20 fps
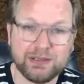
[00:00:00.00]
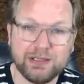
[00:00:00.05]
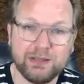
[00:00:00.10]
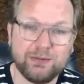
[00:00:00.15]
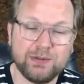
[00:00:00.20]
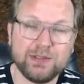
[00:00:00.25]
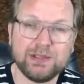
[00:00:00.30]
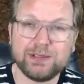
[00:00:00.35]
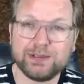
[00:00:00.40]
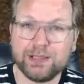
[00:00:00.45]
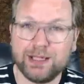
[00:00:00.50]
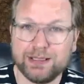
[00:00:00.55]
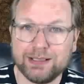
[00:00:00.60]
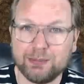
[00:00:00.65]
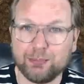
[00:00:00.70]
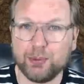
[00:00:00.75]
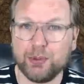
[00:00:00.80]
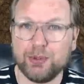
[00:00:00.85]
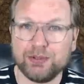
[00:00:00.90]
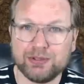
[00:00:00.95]
If you decide
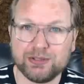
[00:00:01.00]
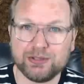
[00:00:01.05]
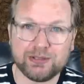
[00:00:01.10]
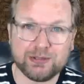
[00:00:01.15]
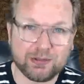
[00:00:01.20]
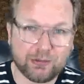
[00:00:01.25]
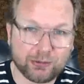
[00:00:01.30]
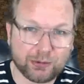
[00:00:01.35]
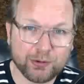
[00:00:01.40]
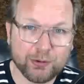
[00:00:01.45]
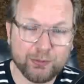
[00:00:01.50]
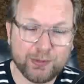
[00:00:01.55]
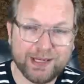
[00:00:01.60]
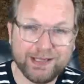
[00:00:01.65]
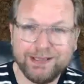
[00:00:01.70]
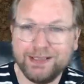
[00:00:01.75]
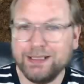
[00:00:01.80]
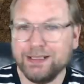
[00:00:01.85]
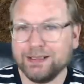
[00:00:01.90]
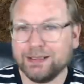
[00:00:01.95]
to purchase through
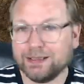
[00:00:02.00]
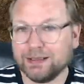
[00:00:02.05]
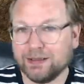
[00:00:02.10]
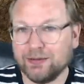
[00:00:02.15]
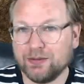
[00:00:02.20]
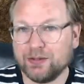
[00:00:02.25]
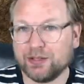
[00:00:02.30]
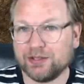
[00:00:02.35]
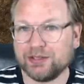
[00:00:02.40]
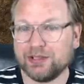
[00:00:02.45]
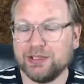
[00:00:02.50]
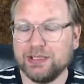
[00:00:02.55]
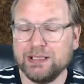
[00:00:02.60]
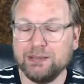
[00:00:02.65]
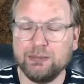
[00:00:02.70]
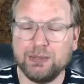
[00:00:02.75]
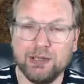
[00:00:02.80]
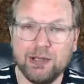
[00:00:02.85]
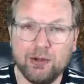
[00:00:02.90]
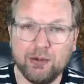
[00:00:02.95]
my link, there's a
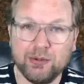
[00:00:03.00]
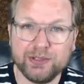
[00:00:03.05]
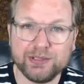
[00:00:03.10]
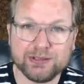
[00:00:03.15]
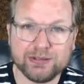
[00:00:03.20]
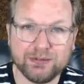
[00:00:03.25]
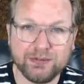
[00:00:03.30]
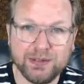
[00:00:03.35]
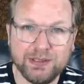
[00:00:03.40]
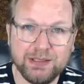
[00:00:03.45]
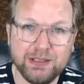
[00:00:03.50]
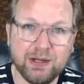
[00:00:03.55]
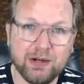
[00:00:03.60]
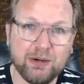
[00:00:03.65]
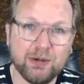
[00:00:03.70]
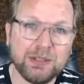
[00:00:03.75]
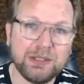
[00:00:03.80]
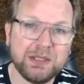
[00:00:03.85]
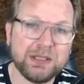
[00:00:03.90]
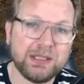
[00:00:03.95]
link below this
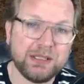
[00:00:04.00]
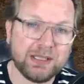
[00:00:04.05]
video.